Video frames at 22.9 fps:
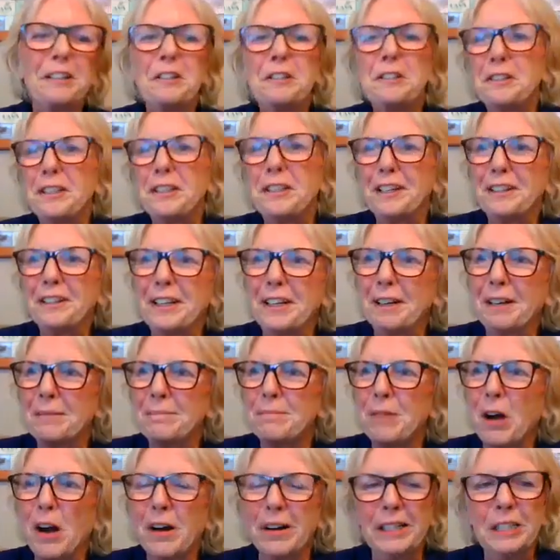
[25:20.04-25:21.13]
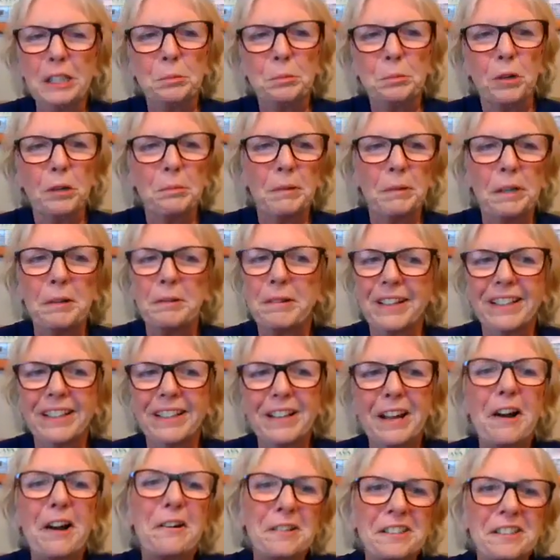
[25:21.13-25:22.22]
do the audience work, but you really
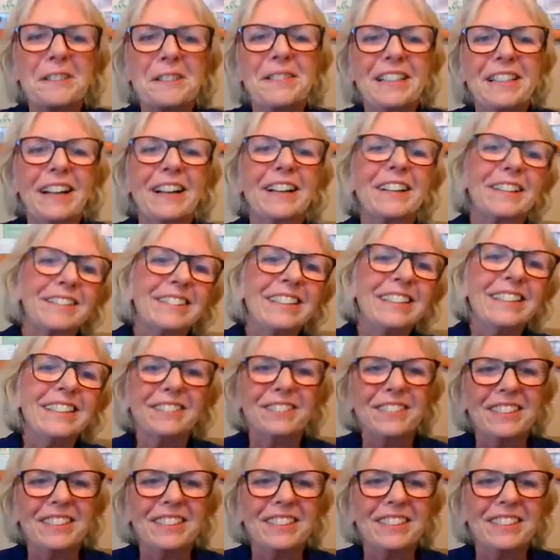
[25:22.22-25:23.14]
know it's going to be like 3 different